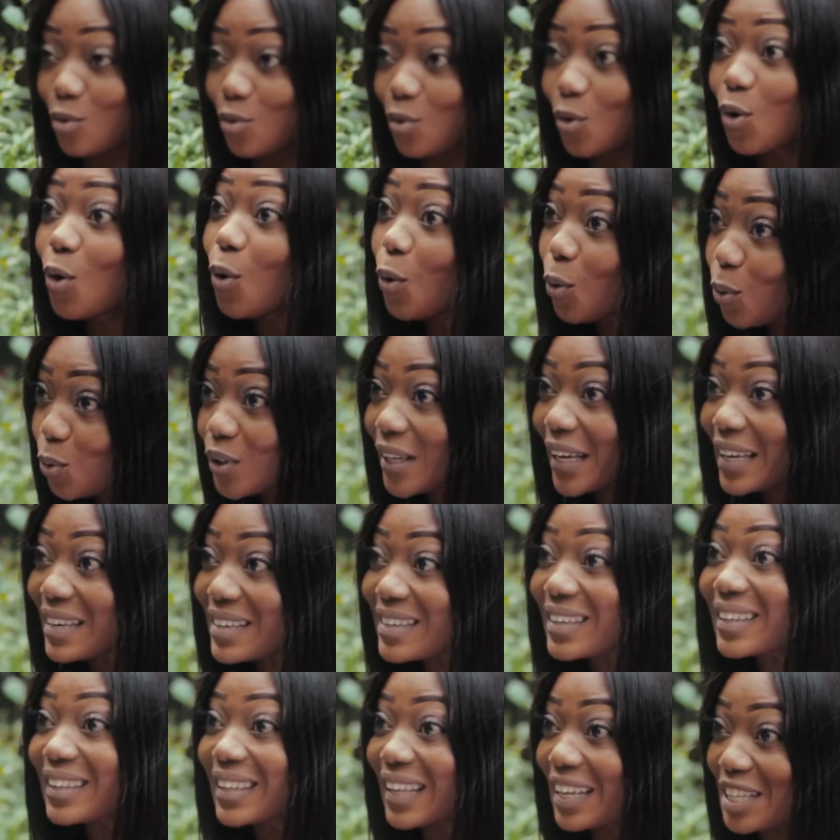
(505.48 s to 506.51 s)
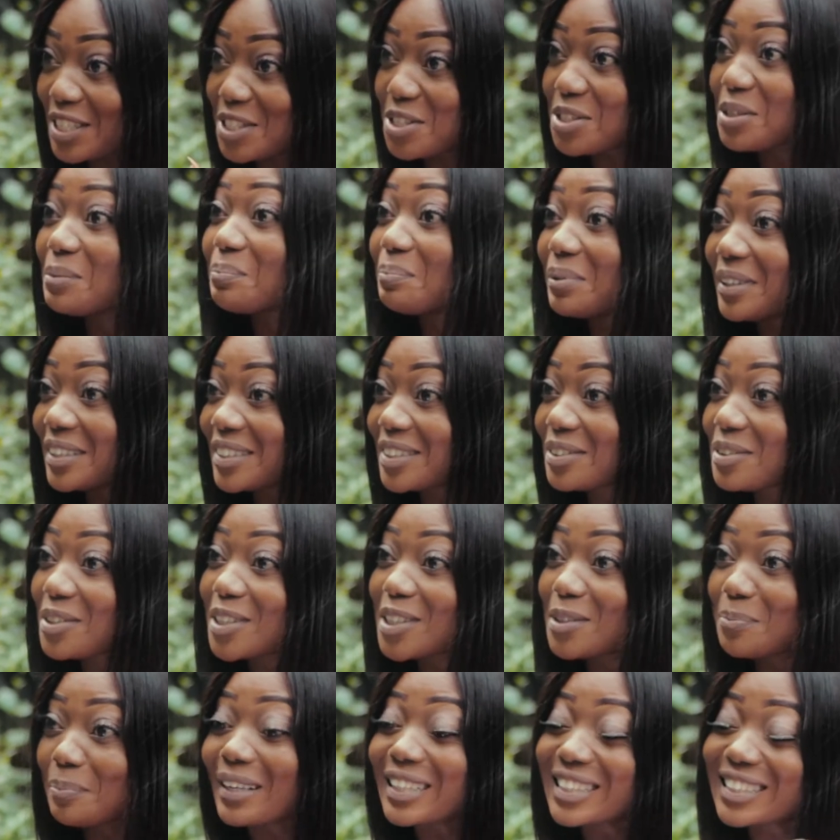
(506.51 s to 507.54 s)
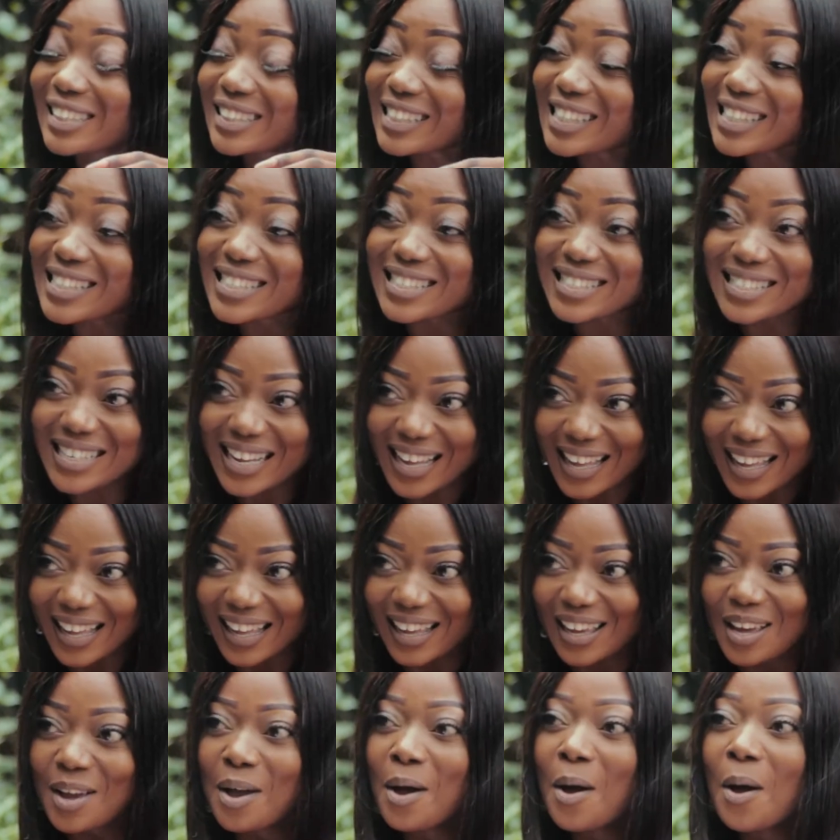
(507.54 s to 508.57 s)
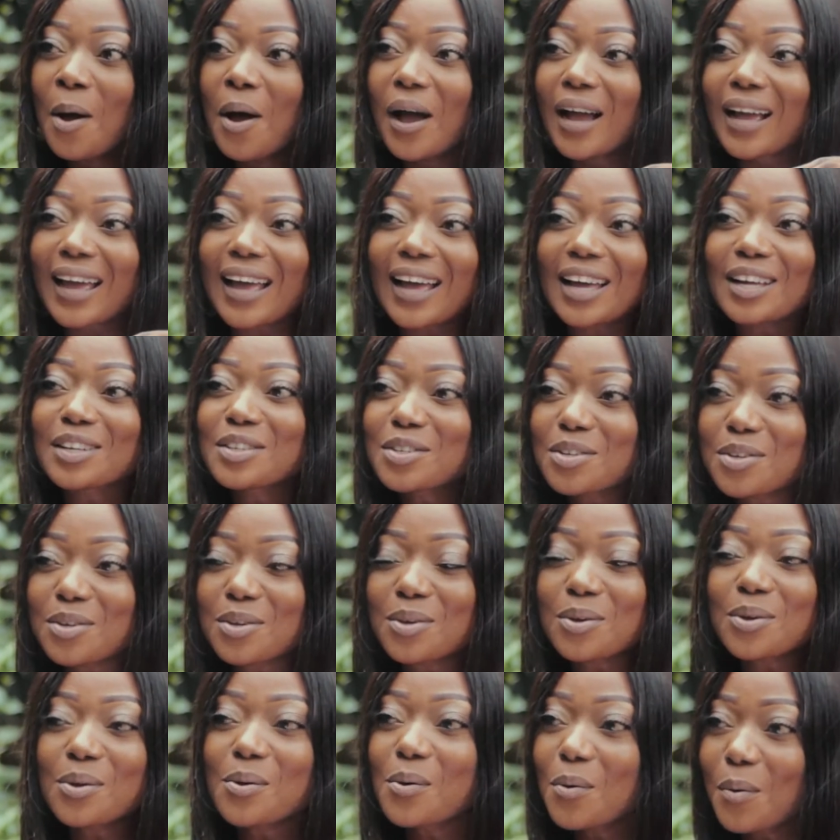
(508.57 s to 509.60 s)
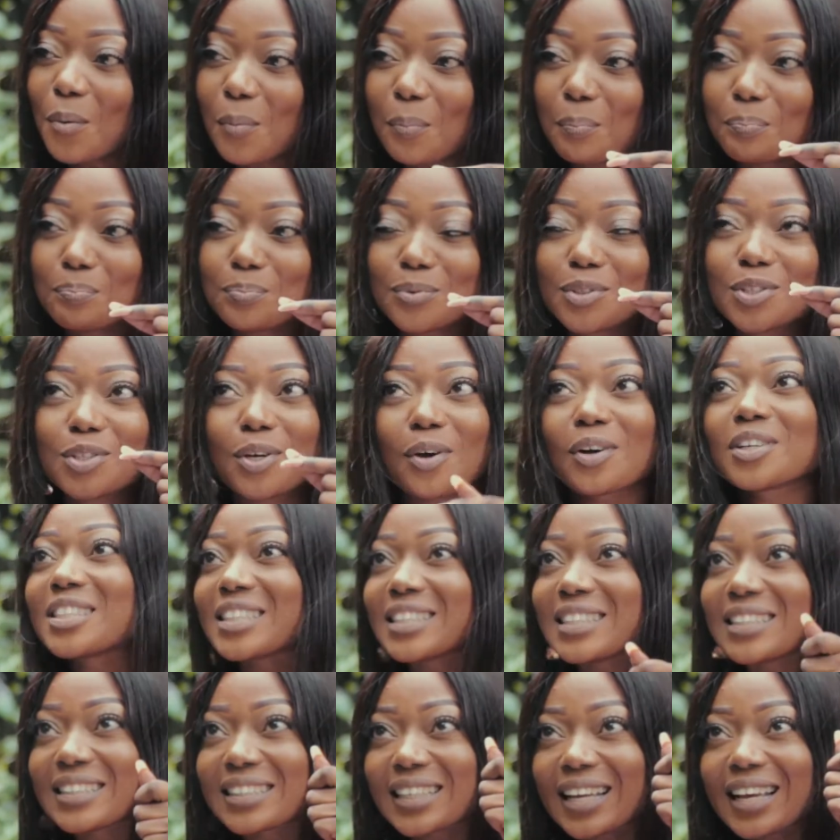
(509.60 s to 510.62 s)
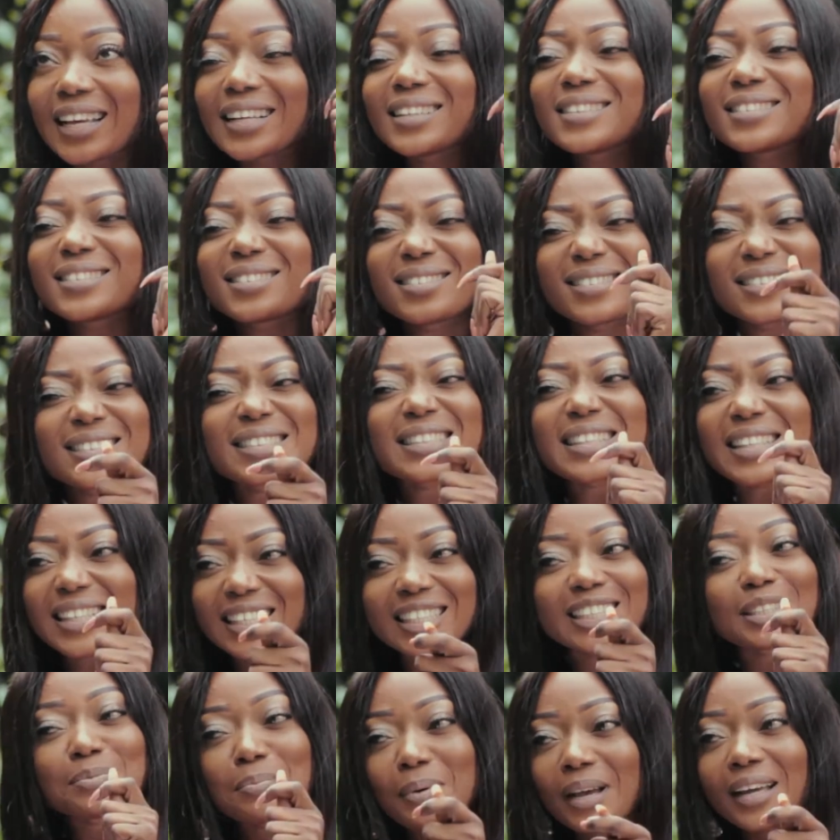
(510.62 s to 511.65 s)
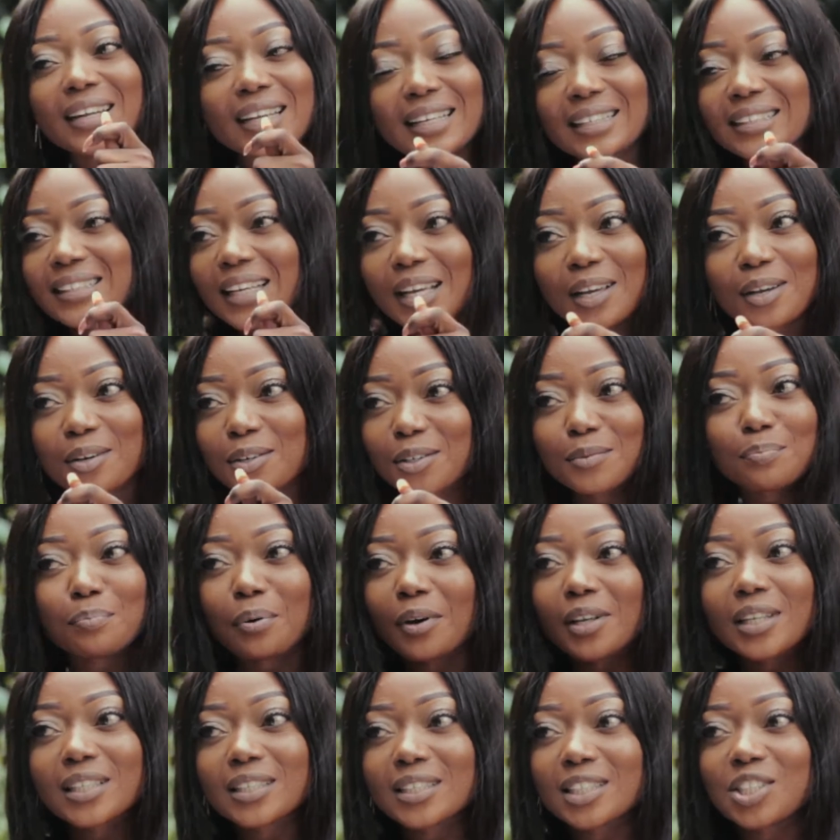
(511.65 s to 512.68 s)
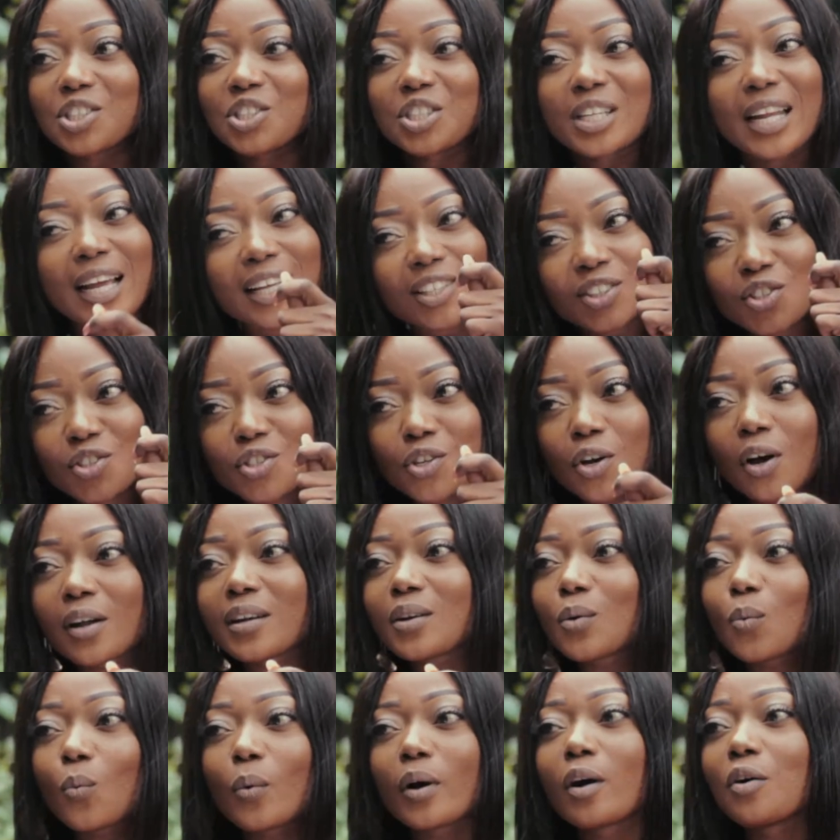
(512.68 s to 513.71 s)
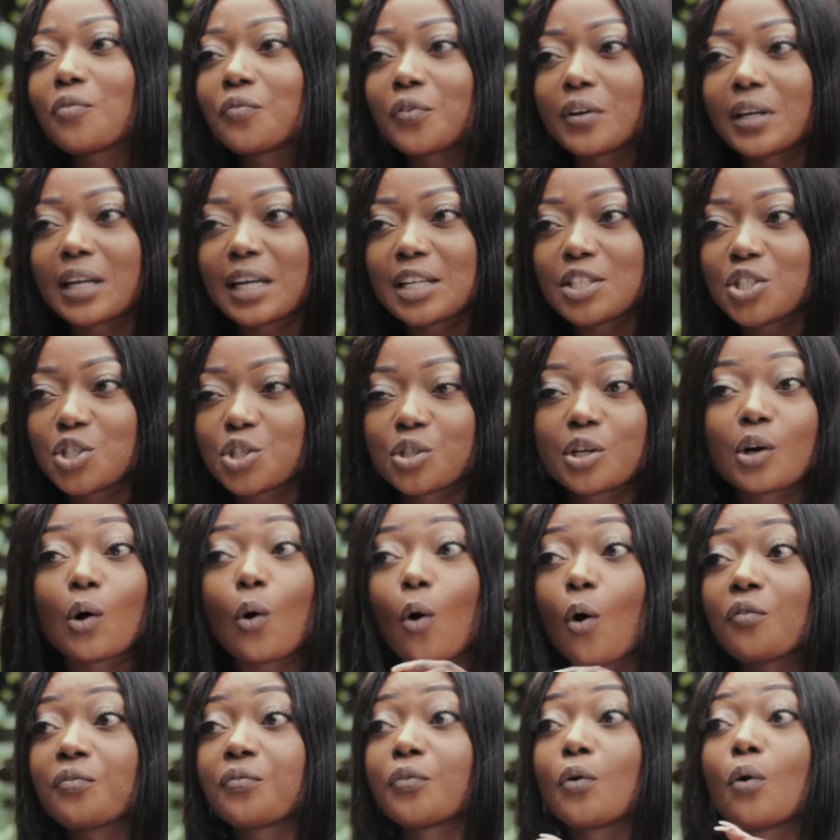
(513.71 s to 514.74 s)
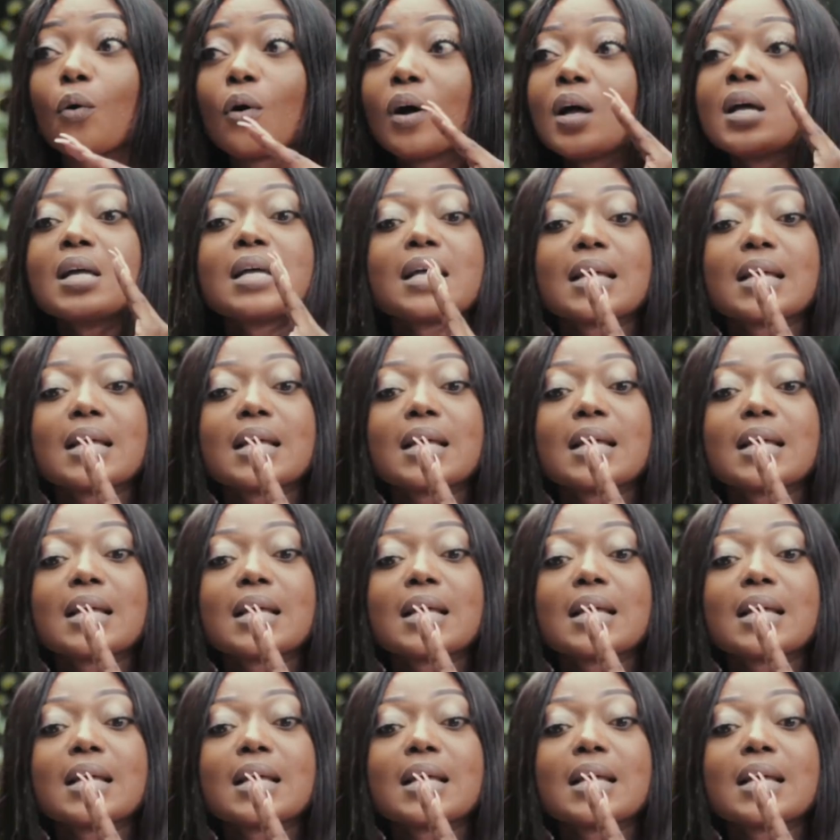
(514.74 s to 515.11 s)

Who in the Nigerian political space today can you touch and say, this man is a good politician, has done well for Nigeria or for